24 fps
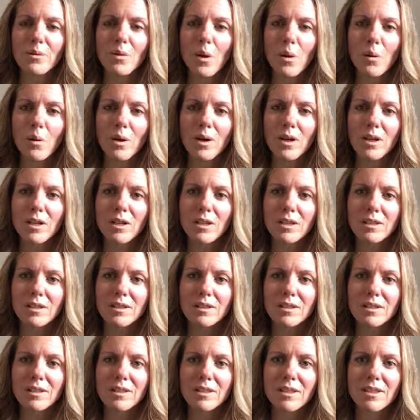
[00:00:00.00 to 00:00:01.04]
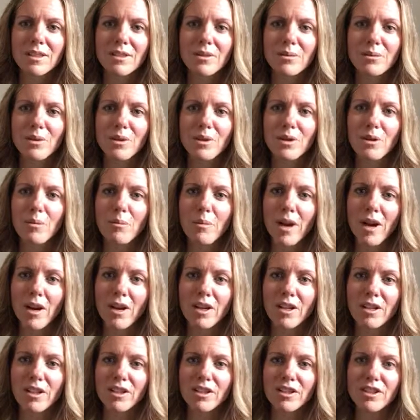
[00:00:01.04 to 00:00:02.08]
forward with your
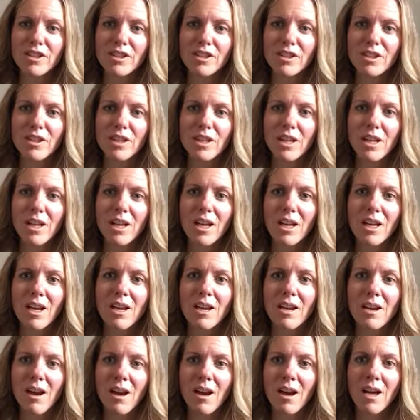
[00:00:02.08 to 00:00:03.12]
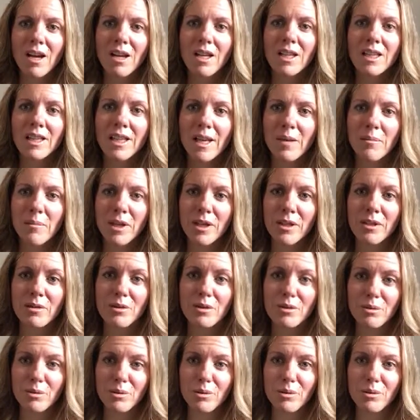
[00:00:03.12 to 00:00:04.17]
marriage not claiming your
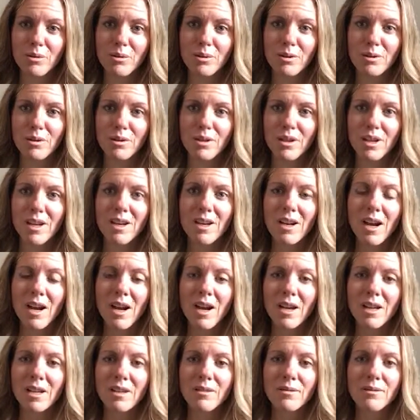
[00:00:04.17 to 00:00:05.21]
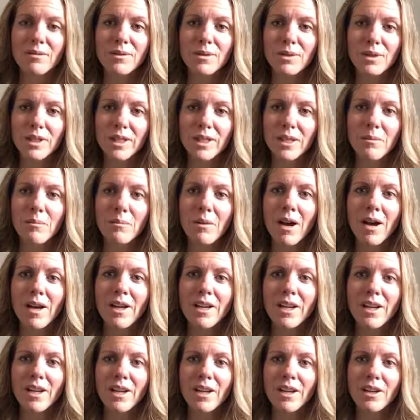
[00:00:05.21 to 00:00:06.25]
truth and not fully
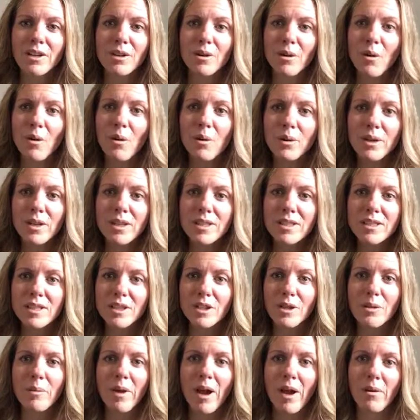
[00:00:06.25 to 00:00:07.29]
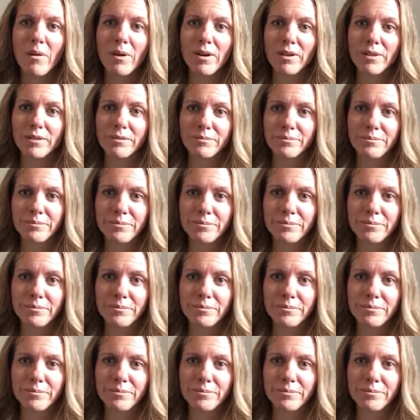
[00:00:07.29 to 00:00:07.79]
embodying your wholeness and your power.